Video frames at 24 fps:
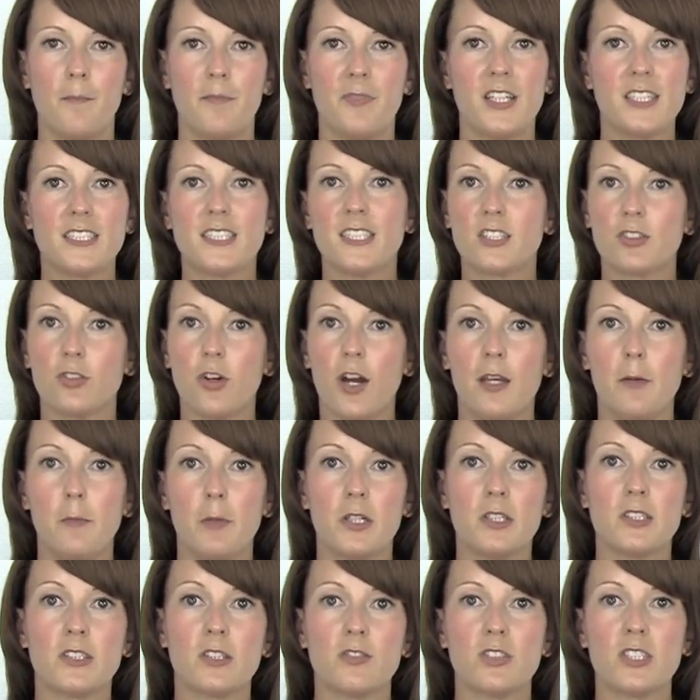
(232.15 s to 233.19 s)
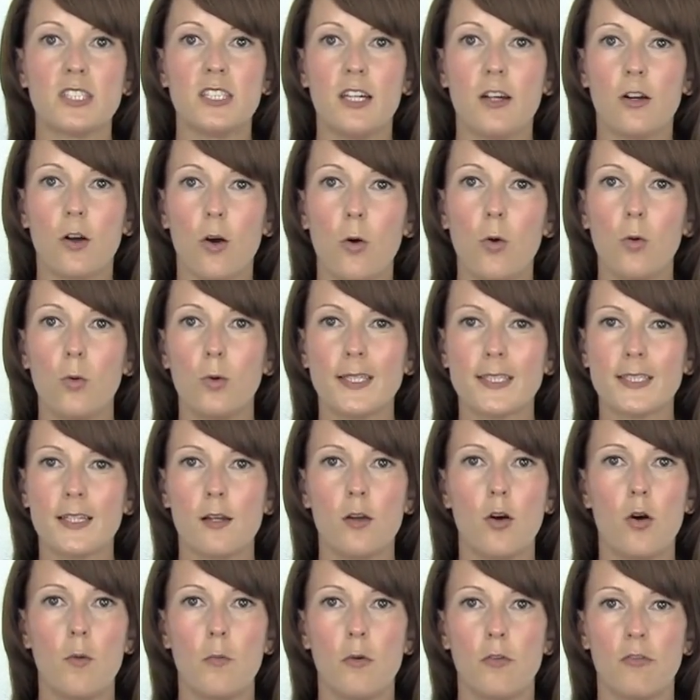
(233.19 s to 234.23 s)
This is great because obviously a call is a
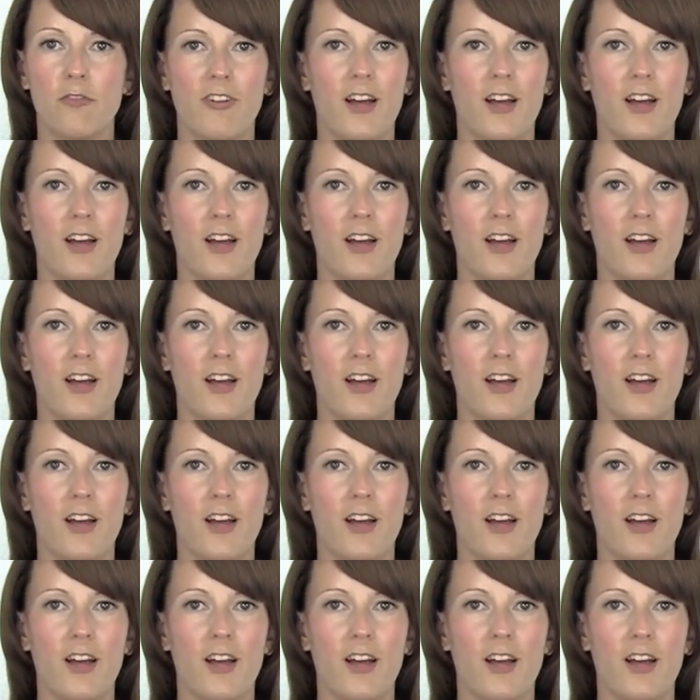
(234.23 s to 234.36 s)
lot more